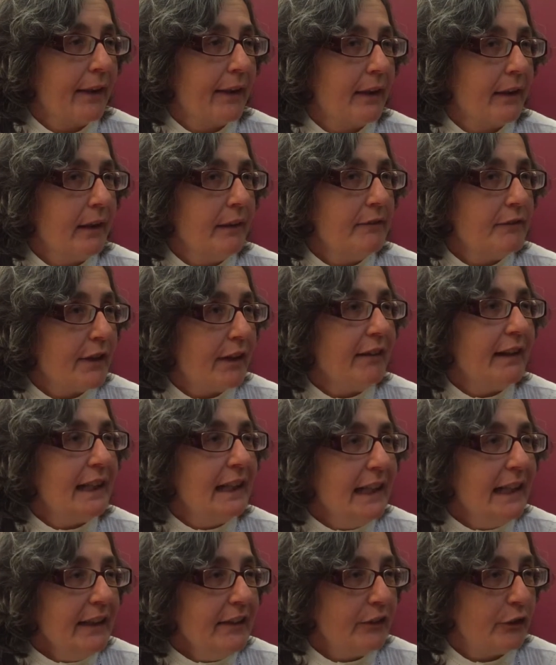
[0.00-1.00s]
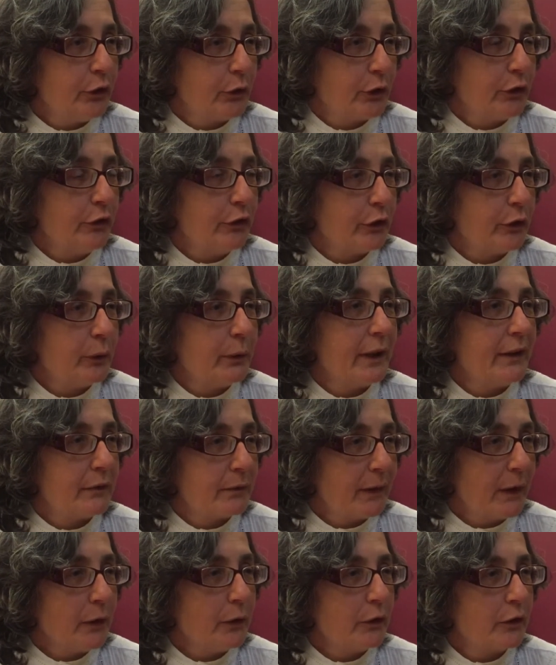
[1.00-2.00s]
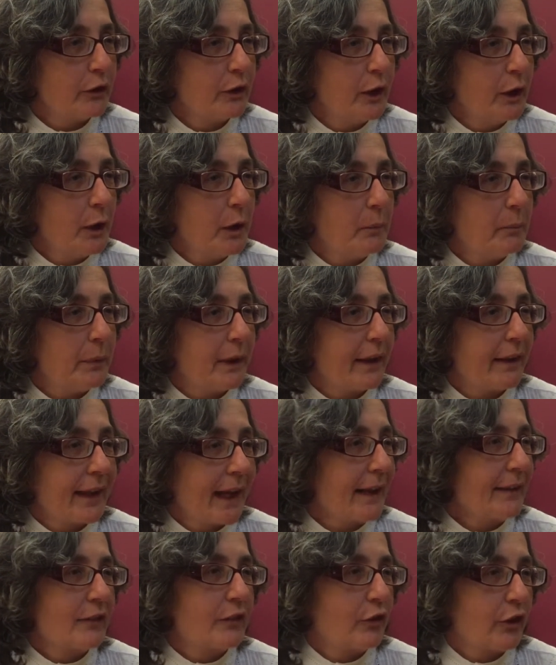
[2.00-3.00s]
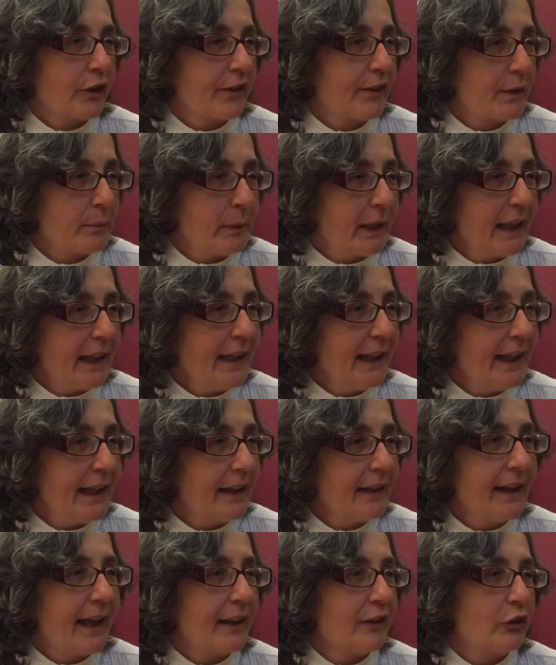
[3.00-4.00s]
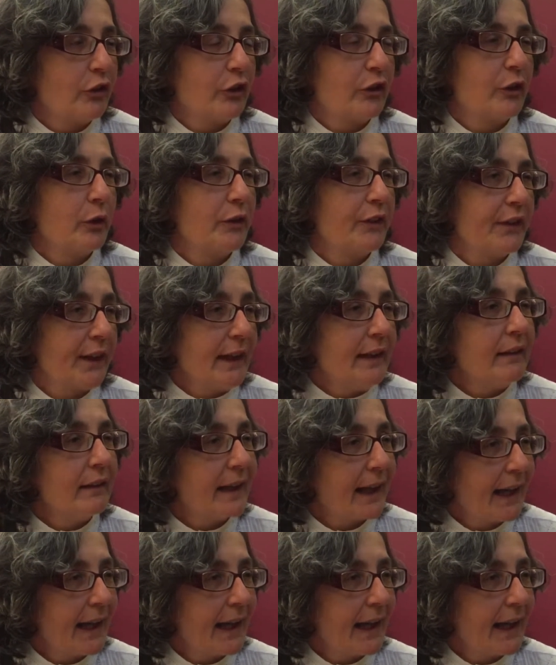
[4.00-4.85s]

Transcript: The very least you can do is vote, but that's just the beginning and that's just a single